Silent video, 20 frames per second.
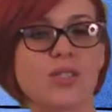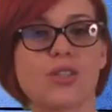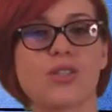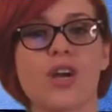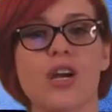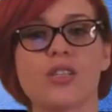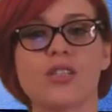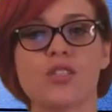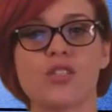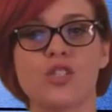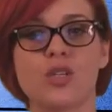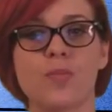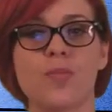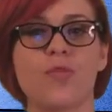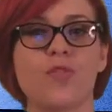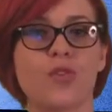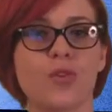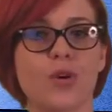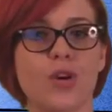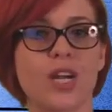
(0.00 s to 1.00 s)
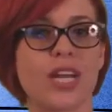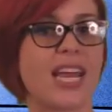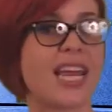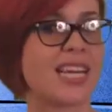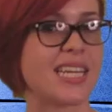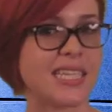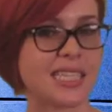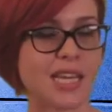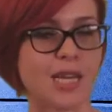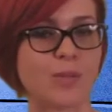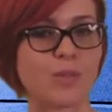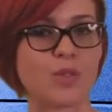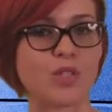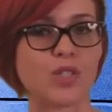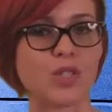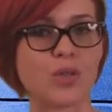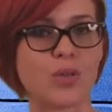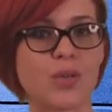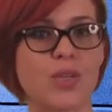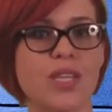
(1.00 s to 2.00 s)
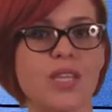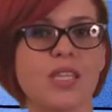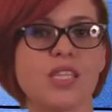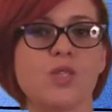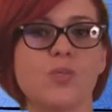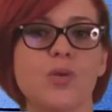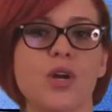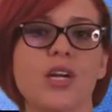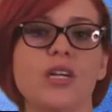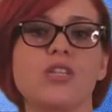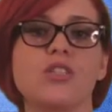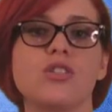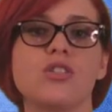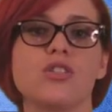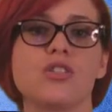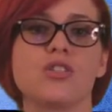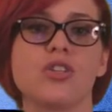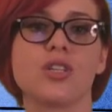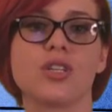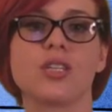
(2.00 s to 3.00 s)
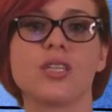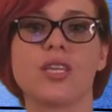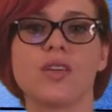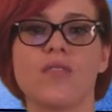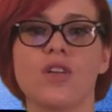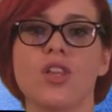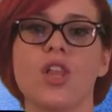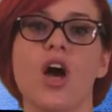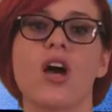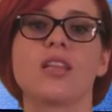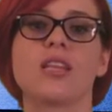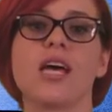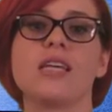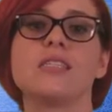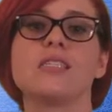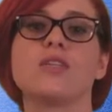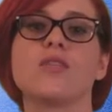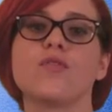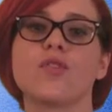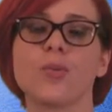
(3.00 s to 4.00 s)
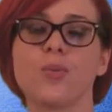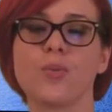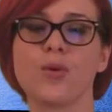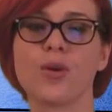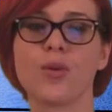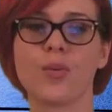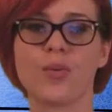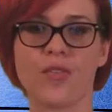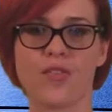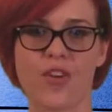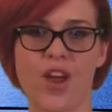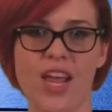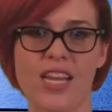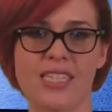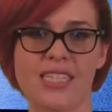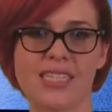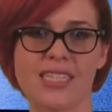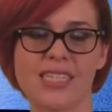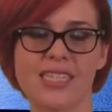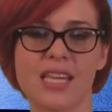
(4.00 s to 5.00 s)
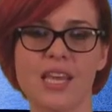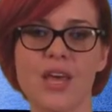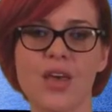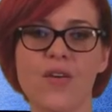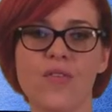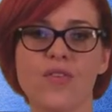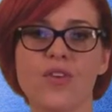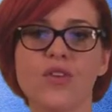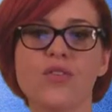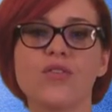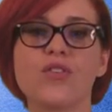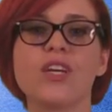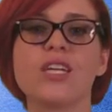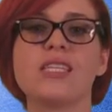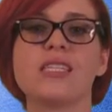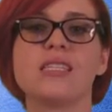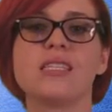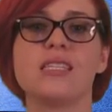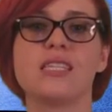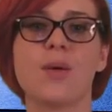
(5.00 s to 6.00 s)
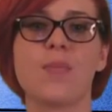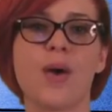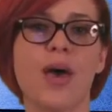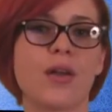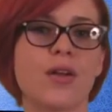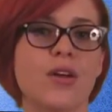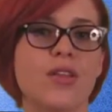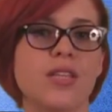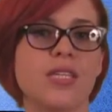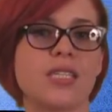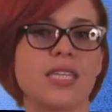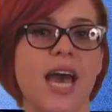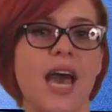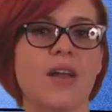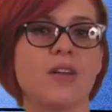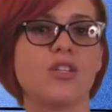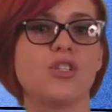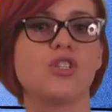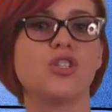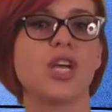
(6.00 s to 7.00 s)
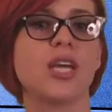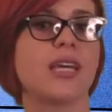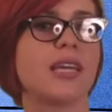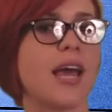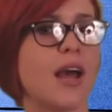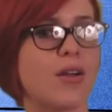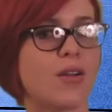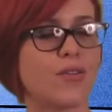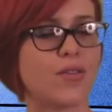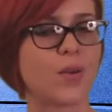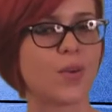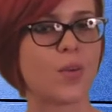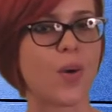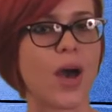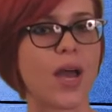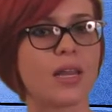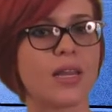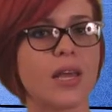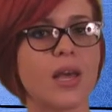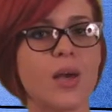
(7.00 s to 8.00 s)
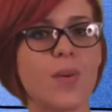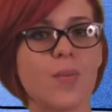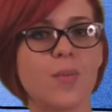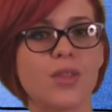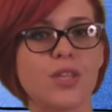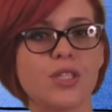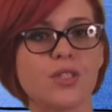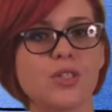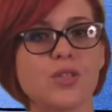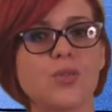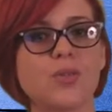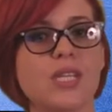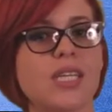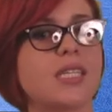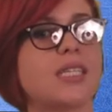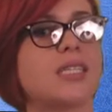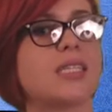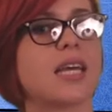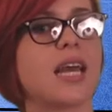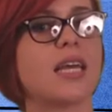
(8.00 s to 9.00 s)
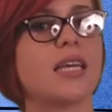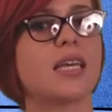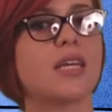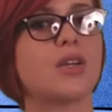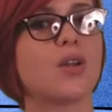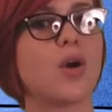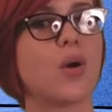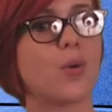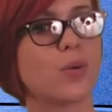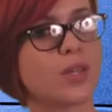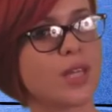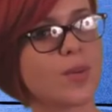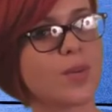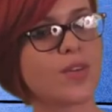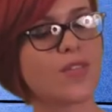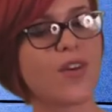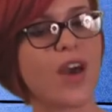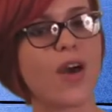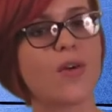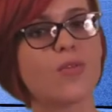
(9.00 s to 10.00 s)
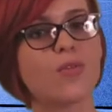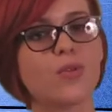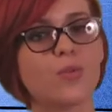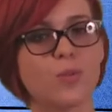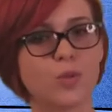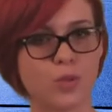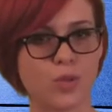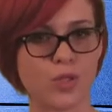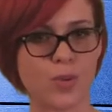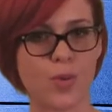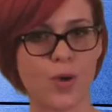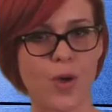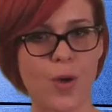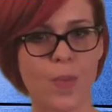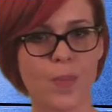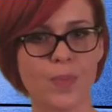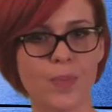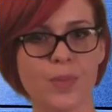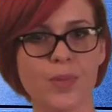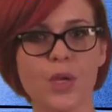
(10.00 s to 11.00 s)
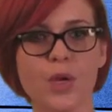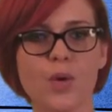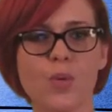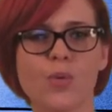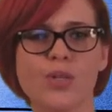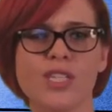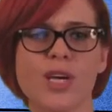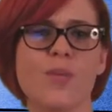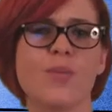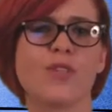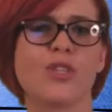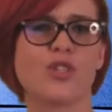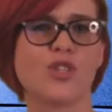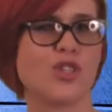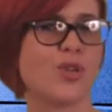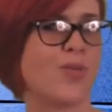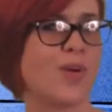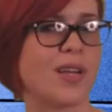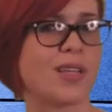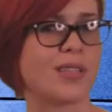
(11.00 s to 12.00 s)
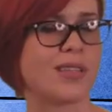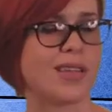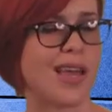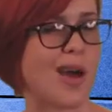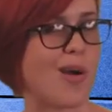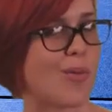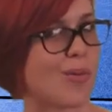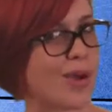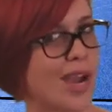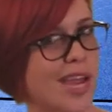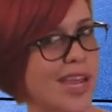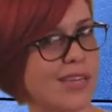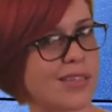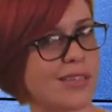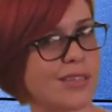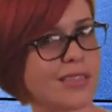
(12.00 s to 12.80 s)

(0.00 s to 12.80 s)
across the gym floor anytime soon, this product is sure to leave a long-lasting footprint with friends. Feel free to step out on the town and check it out if you want, but this unique design can only be found through Musubo. We're done with the shoe puns now, right?